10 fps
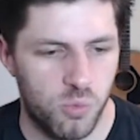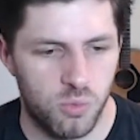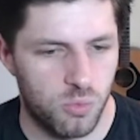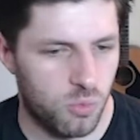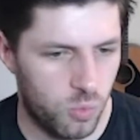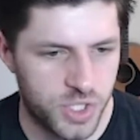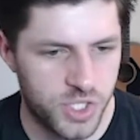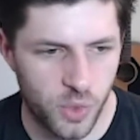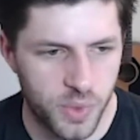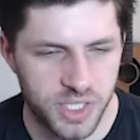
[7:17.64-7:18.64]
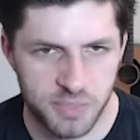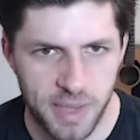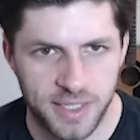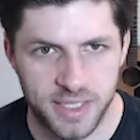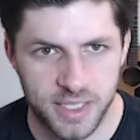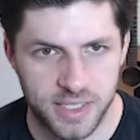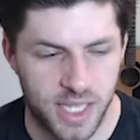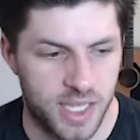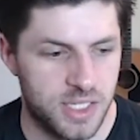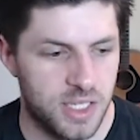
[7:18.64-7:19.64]
which is always expected these
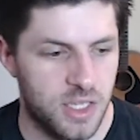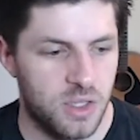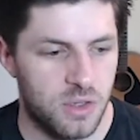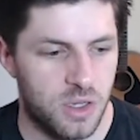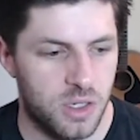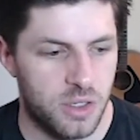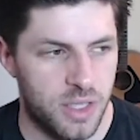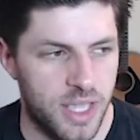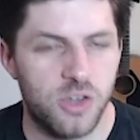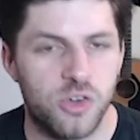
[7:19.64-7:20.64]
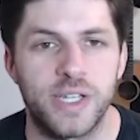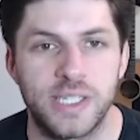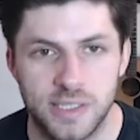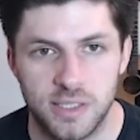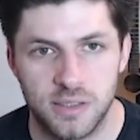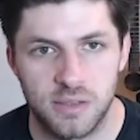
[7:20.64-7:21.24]
days, increased